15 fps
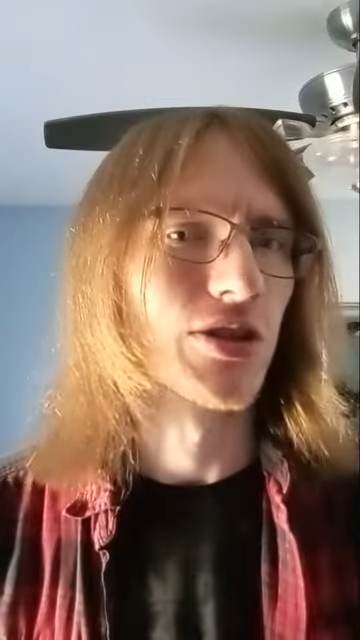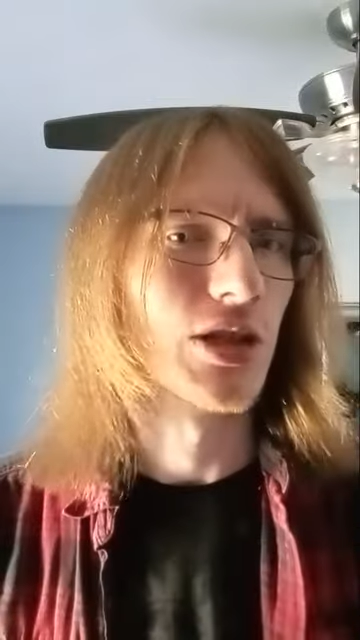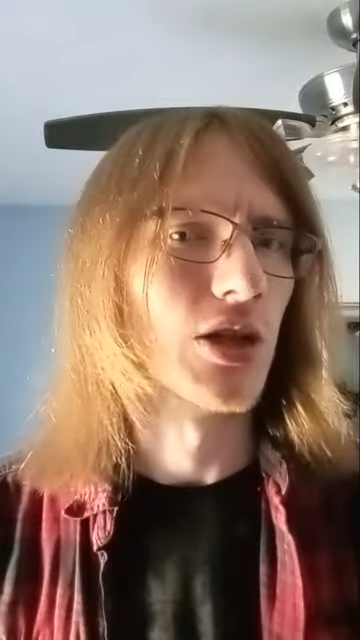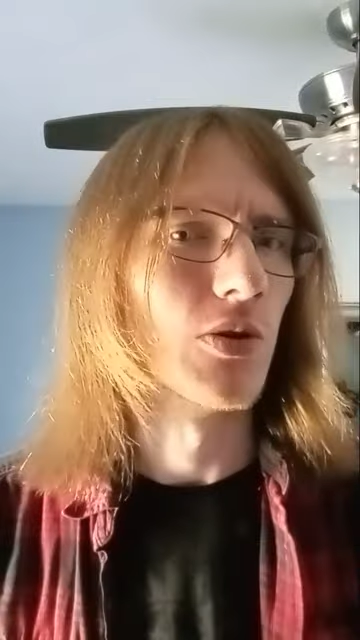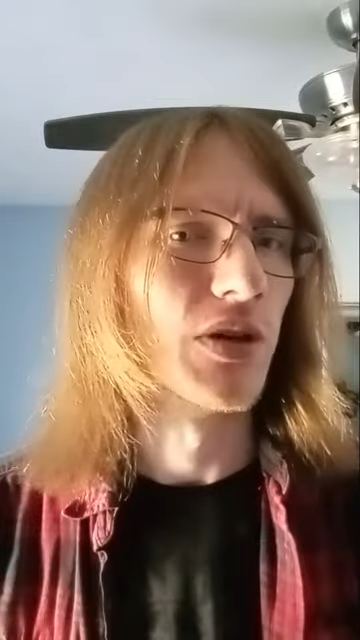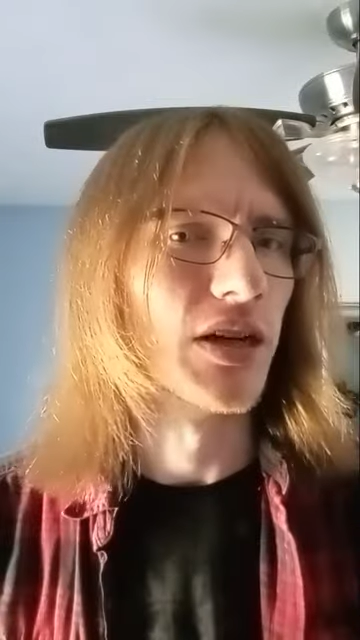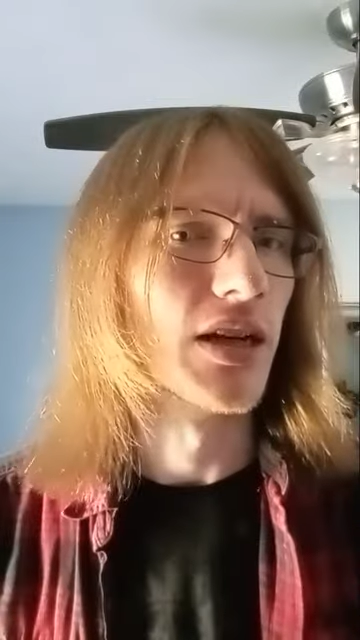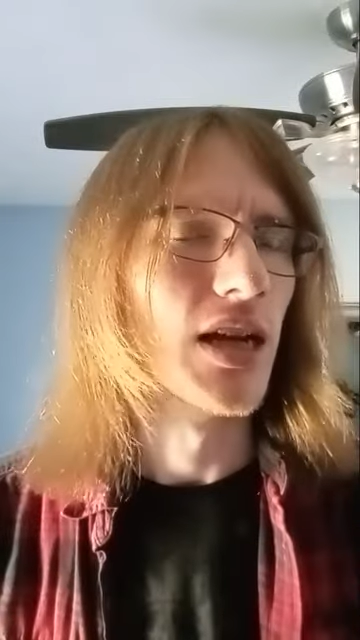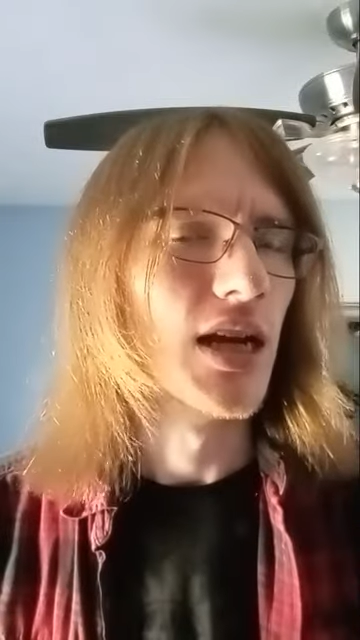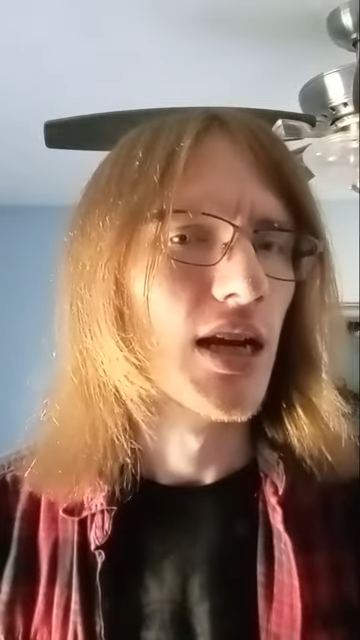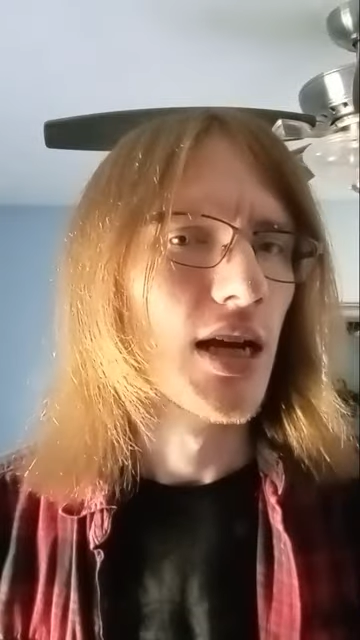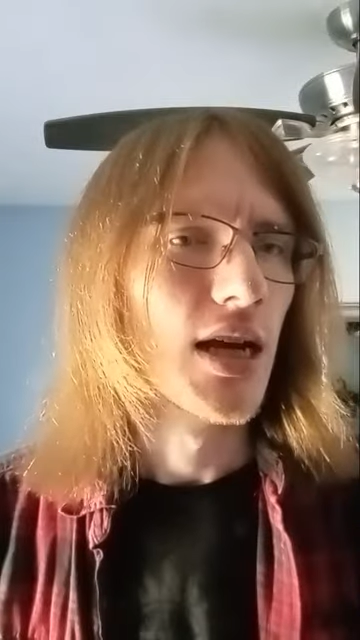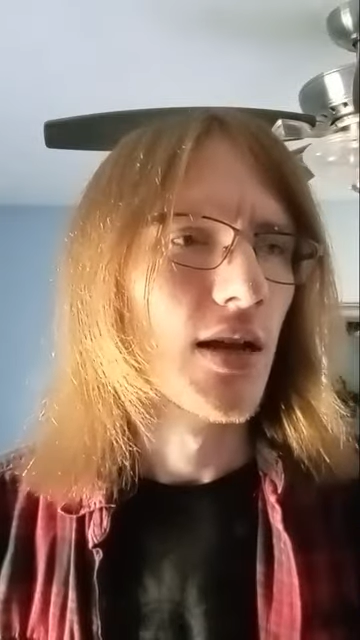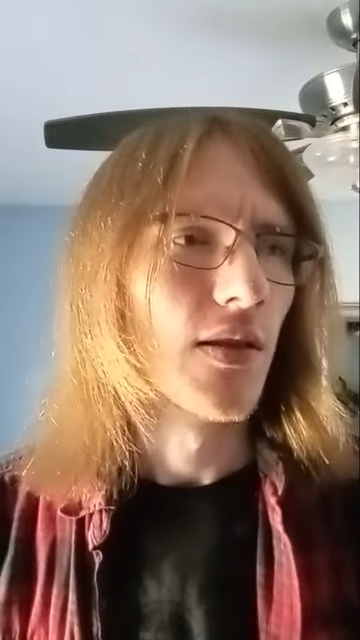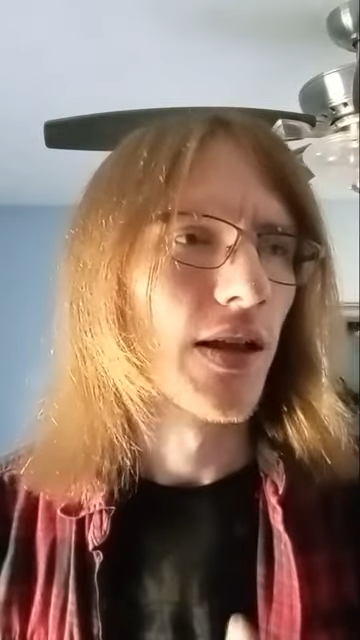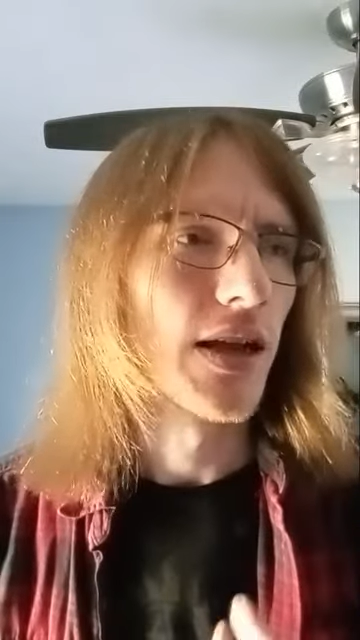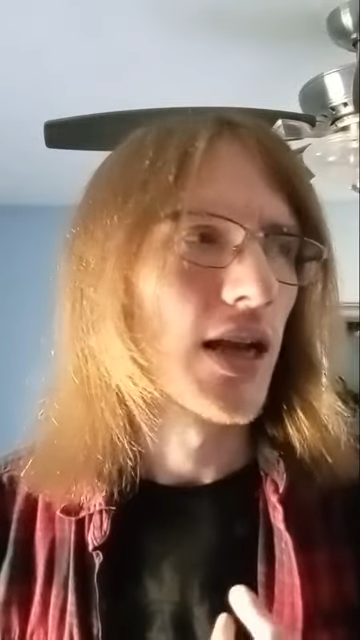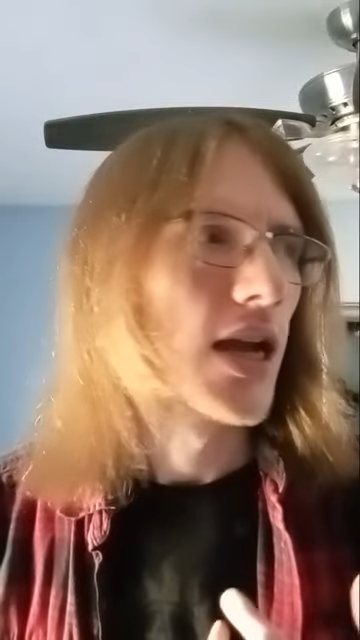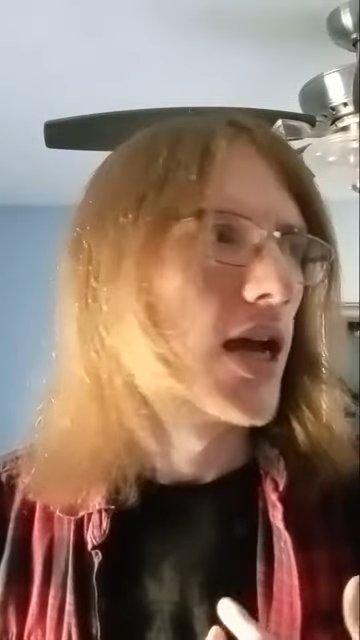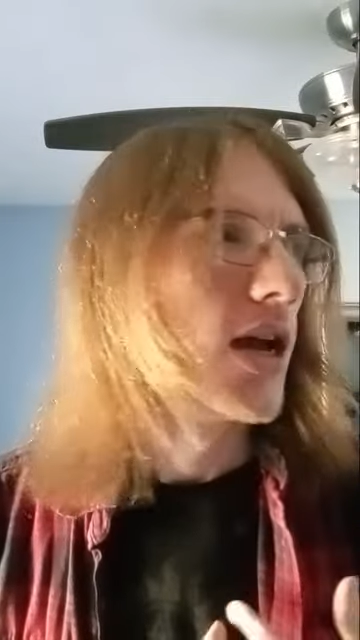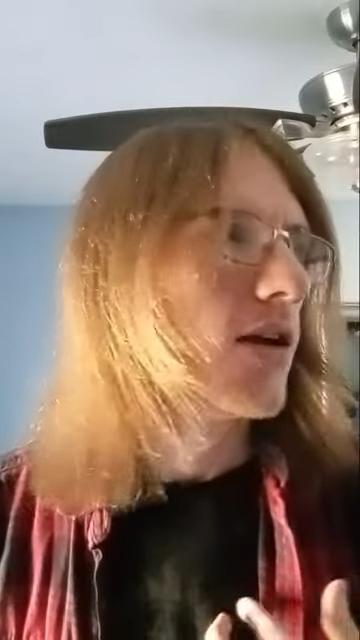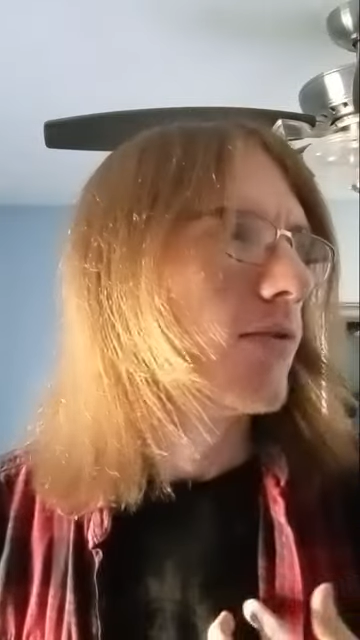to it. Like
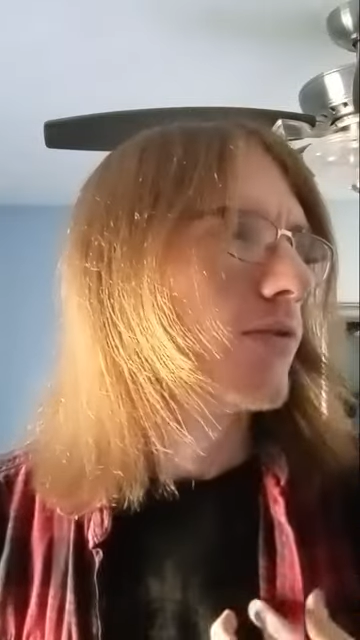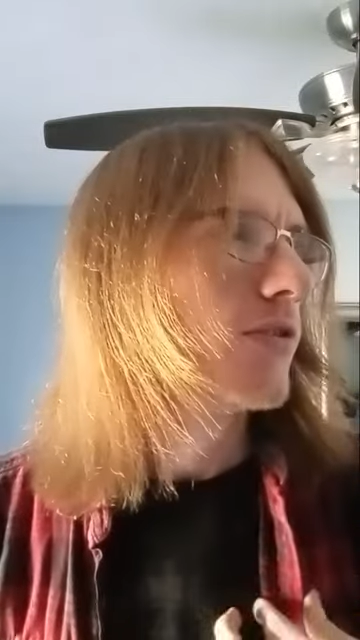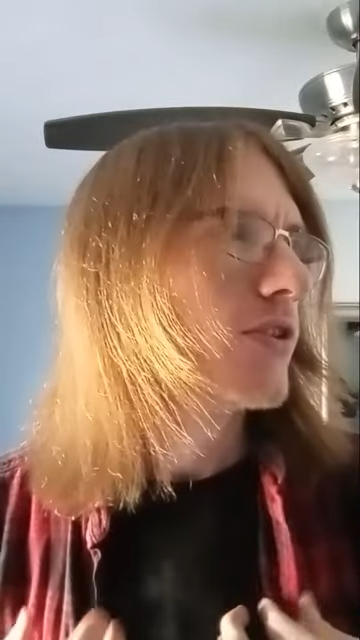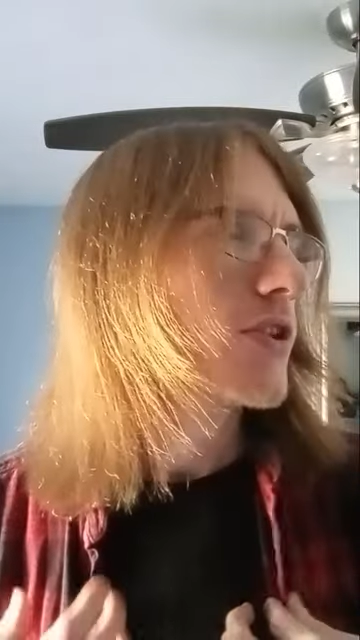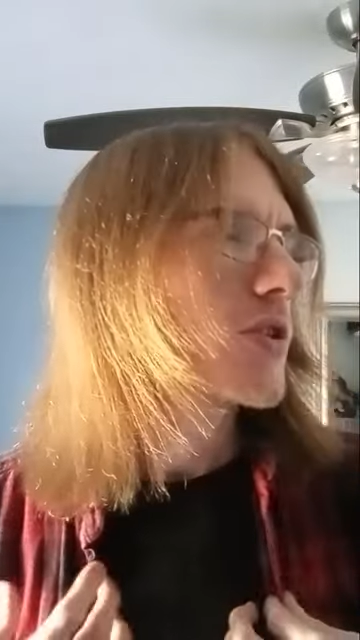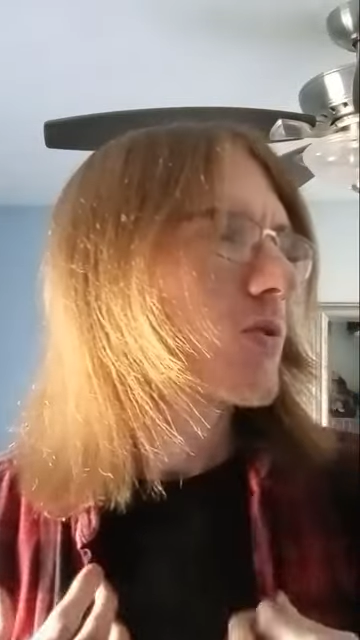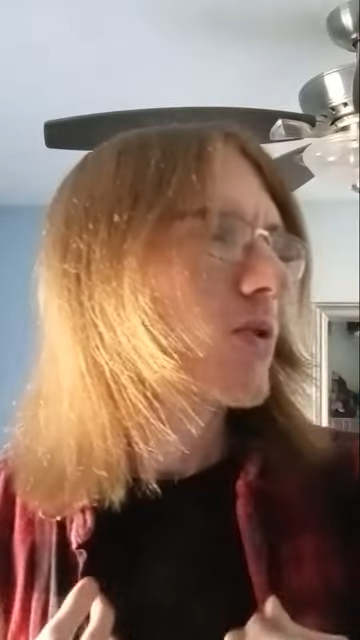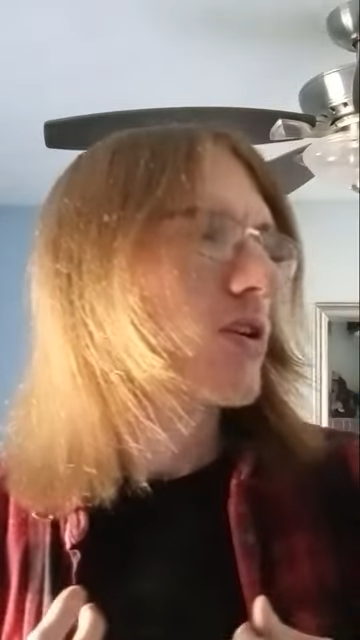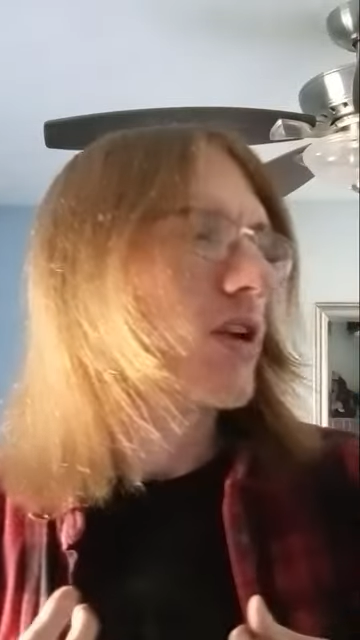for this one,